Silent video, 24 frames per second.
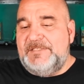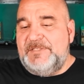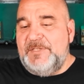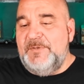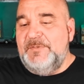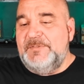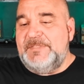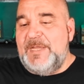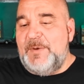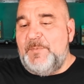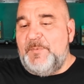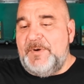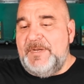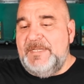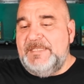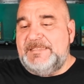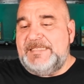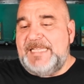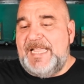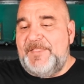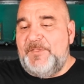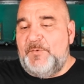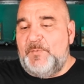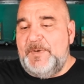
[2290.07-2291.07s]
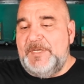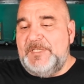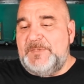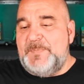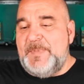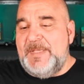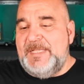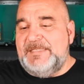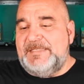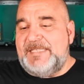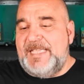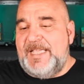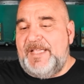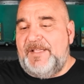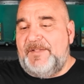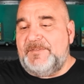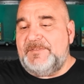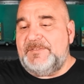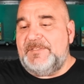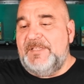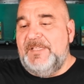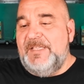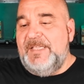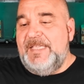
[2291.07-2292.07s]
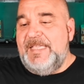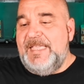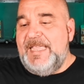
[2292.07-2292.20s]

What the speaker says: soon as they were inside the rich man's house.